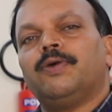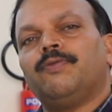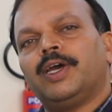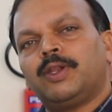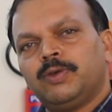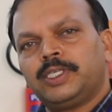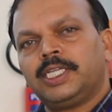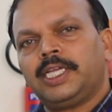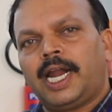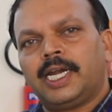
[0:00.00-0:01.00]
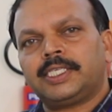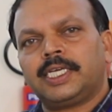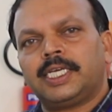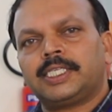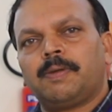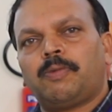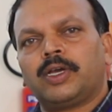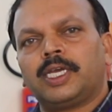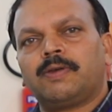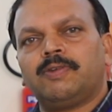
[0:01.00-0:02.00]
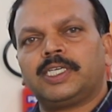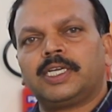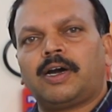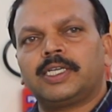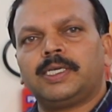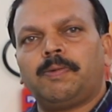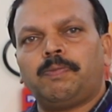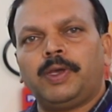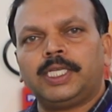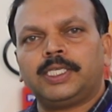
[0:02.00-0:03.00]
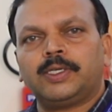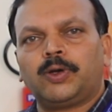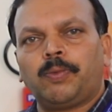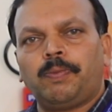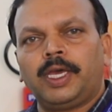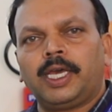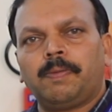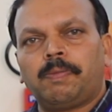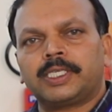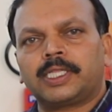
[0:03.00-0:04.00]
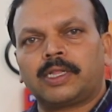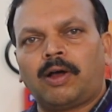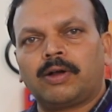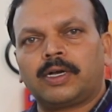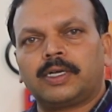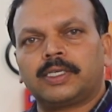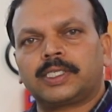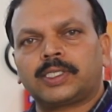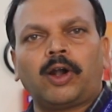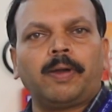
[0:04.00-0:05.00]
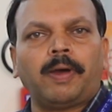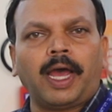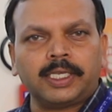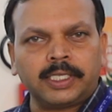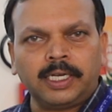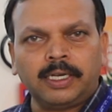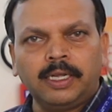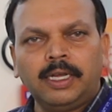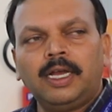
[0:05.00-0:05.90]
We are using the Anderson-Esselbach equation concept, pH is equal to pK plus log salt by acid.